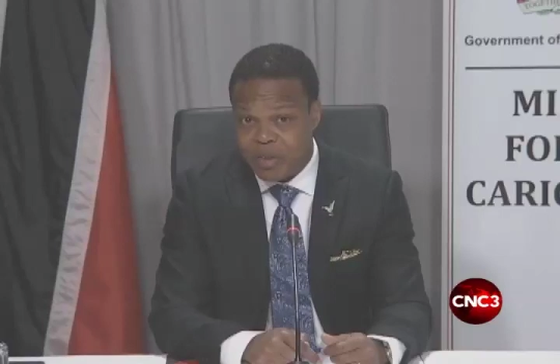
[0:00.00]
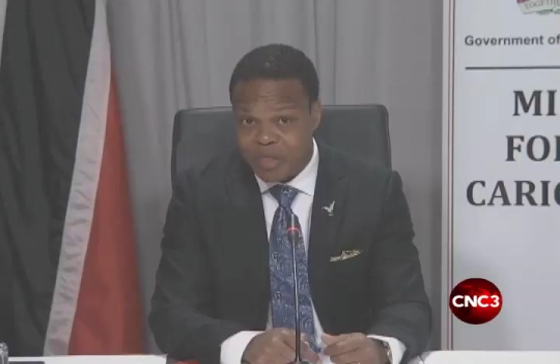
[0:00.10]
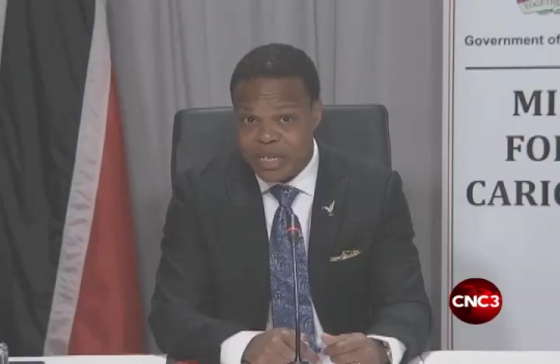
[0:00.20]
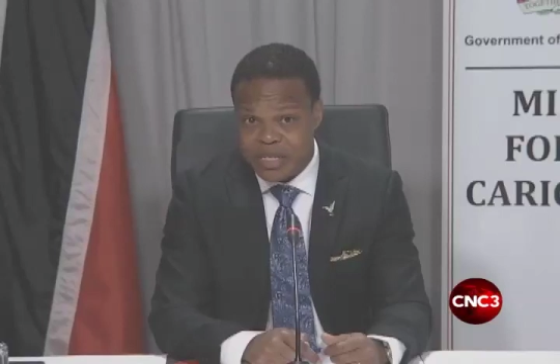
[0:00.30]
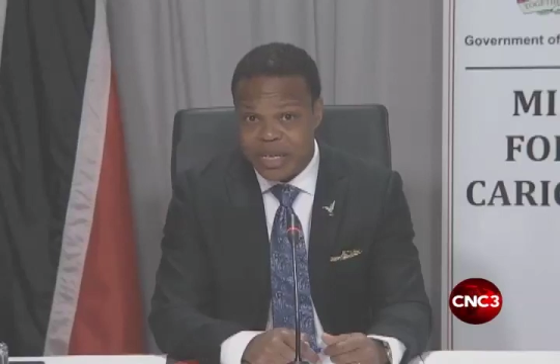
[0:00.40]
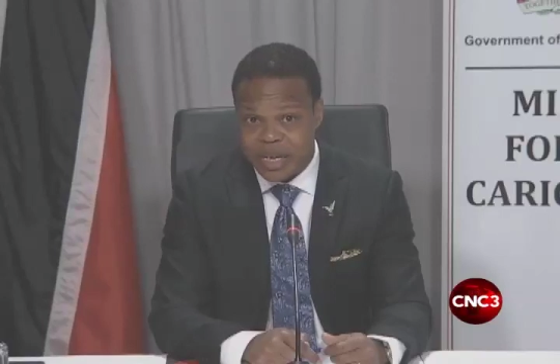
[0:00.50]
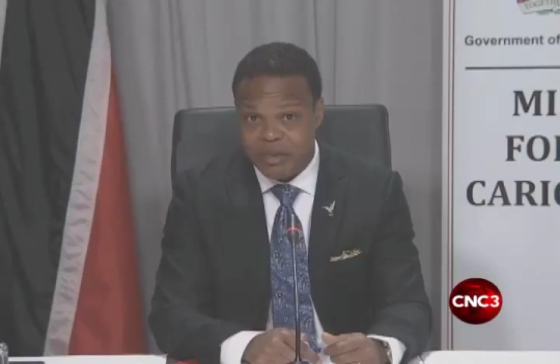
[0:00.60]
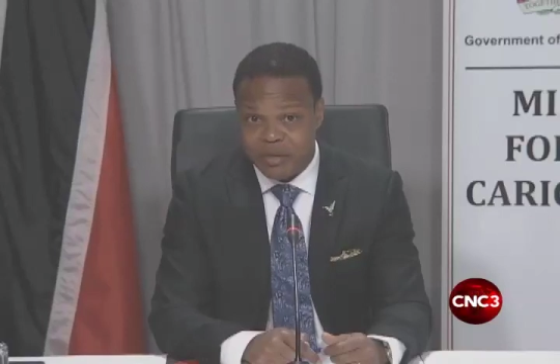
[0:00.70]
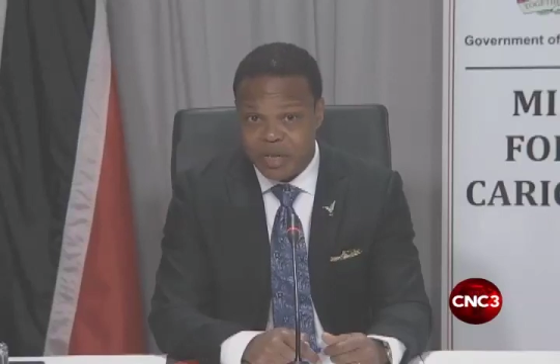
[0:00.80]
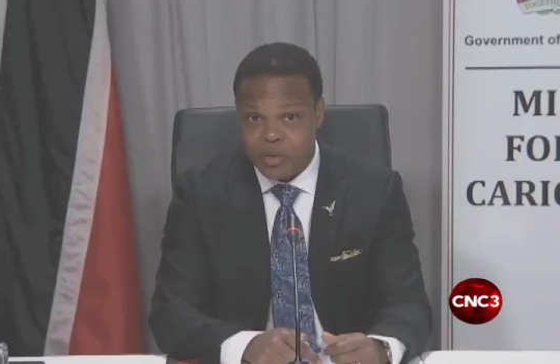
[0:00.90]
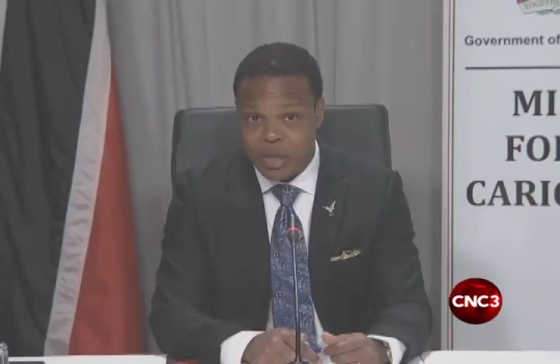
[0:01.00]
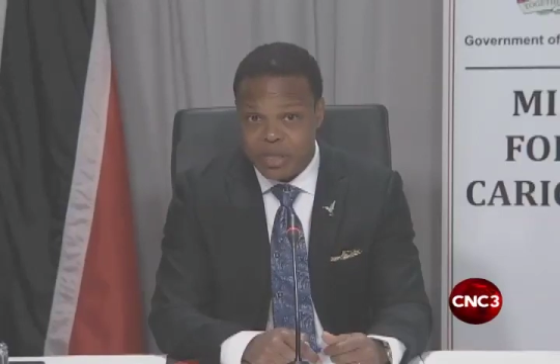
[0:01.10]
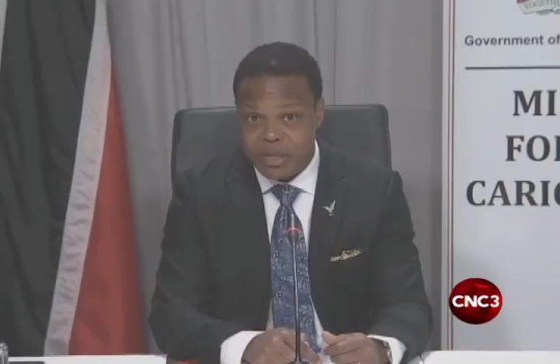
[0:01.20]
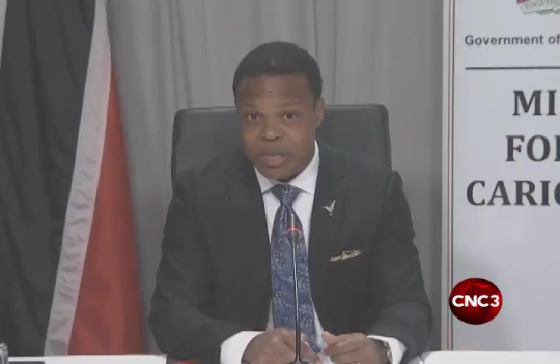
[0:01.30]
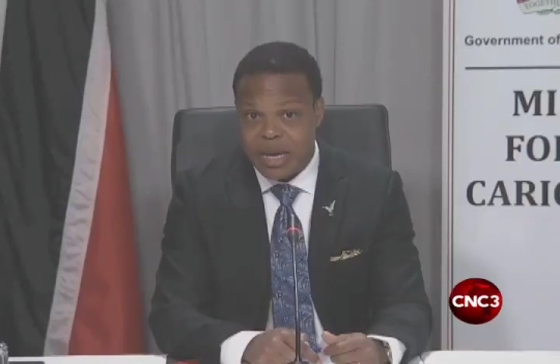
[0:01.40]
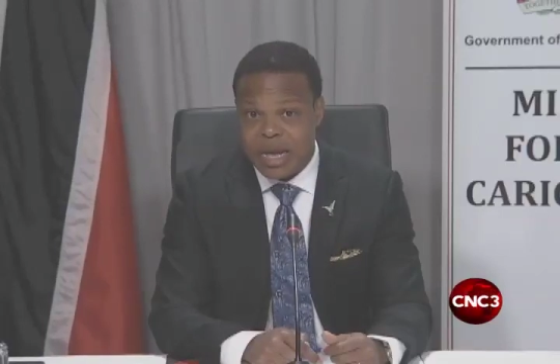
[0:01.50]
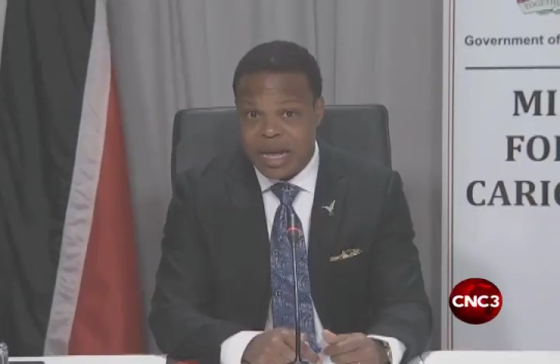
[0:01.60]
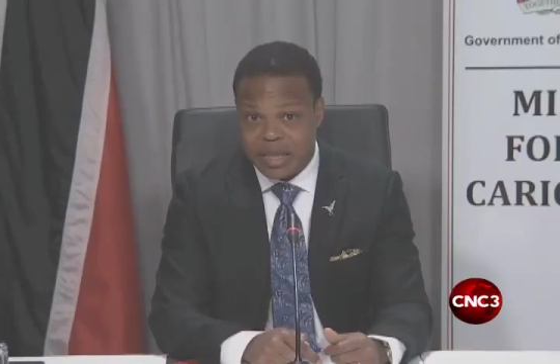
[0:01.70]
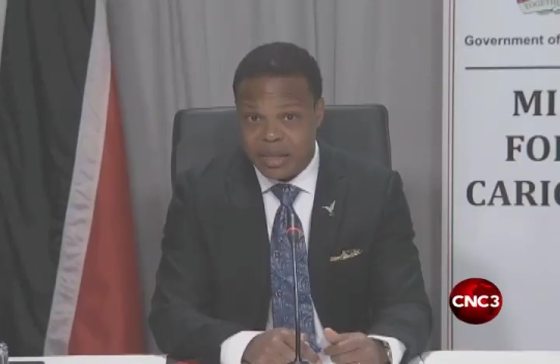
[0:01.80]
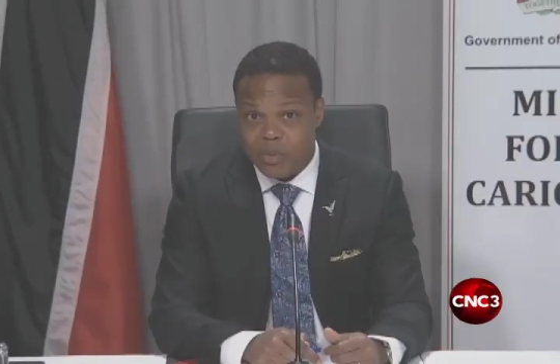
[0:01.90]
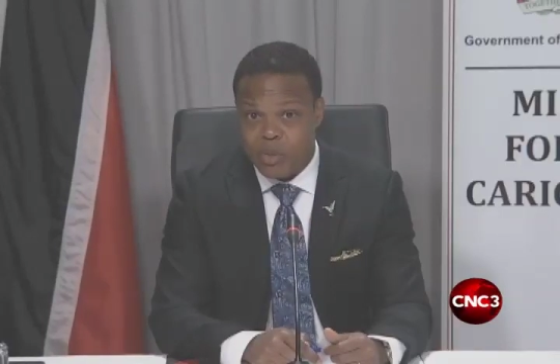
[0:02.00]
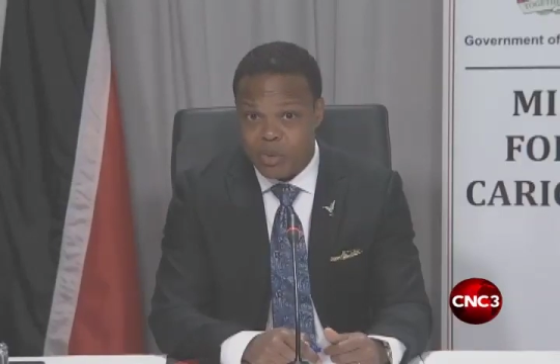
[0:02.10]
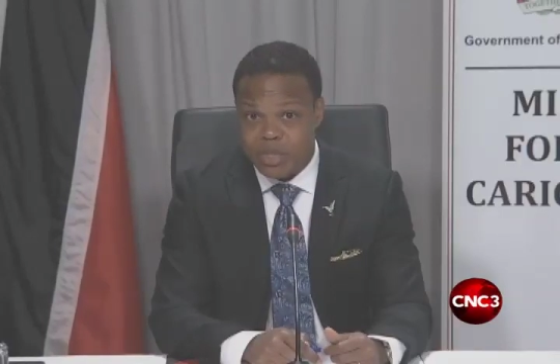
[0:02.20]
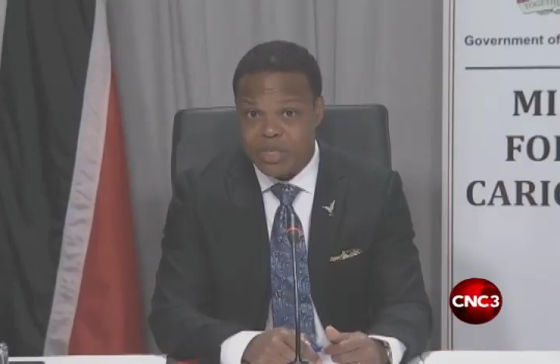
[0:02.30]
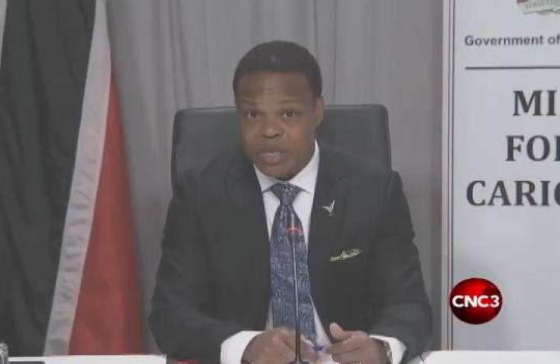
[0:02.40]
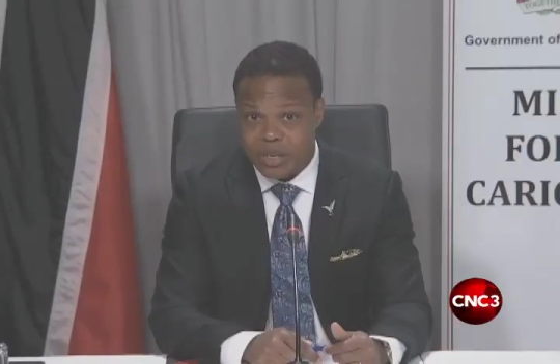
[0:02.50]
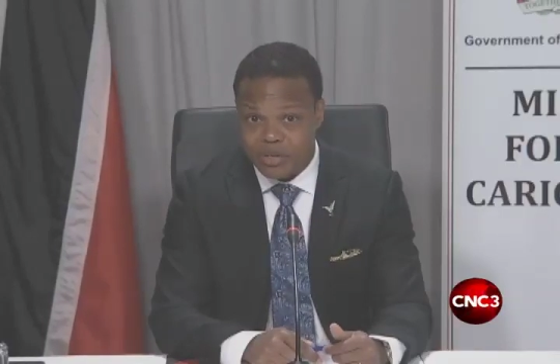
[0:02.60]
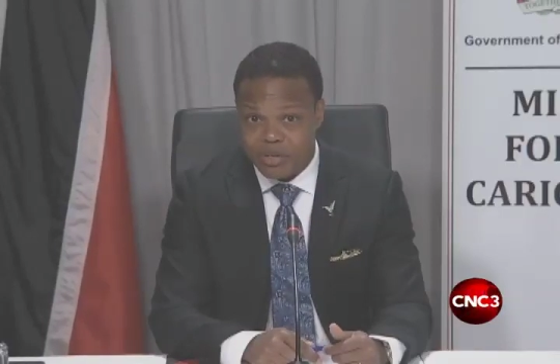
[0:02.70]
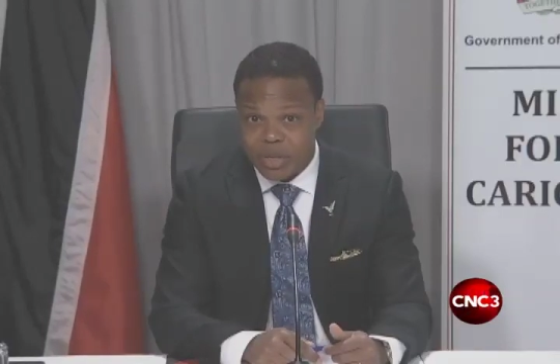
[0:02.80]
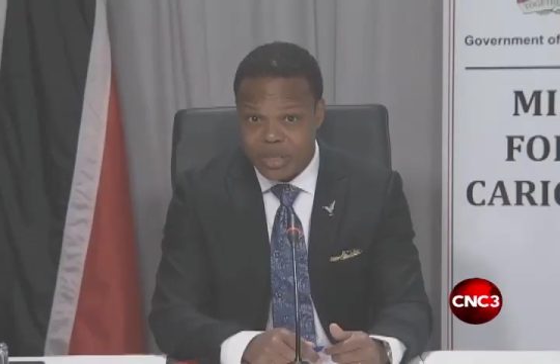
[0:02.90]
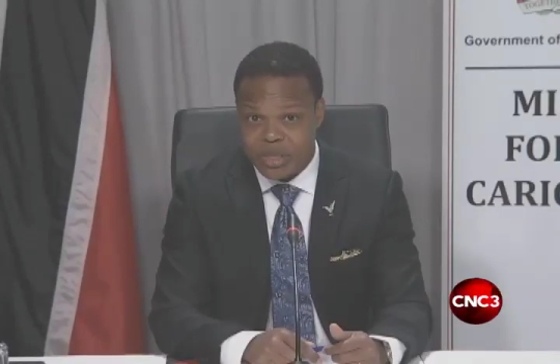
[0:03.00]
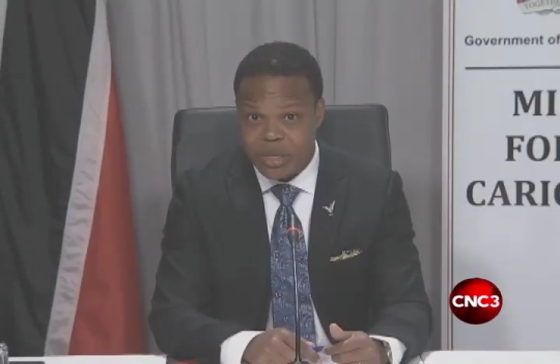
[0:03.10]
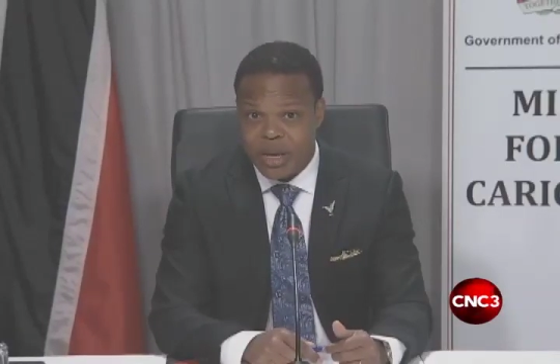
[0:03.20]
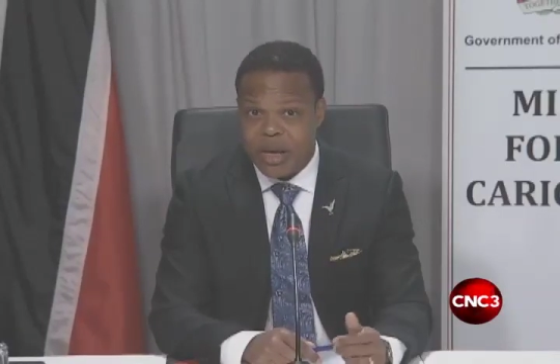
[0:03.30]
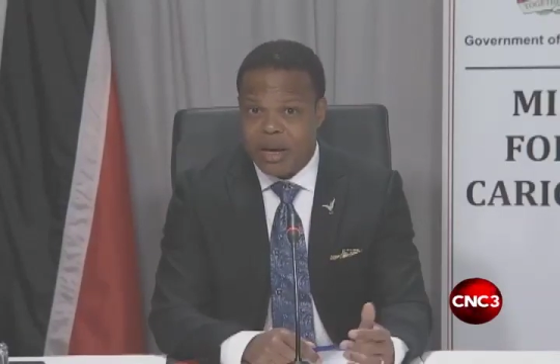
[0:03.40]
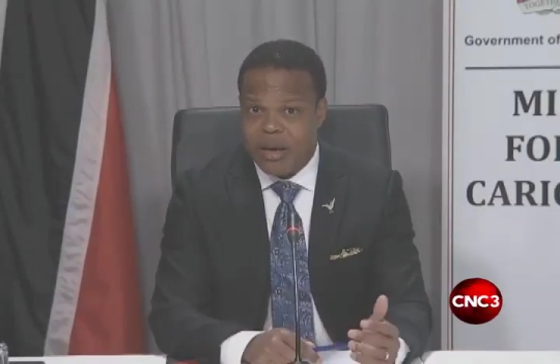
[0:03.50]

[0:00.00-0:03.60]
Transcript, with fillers: some of these individuals and the host countries.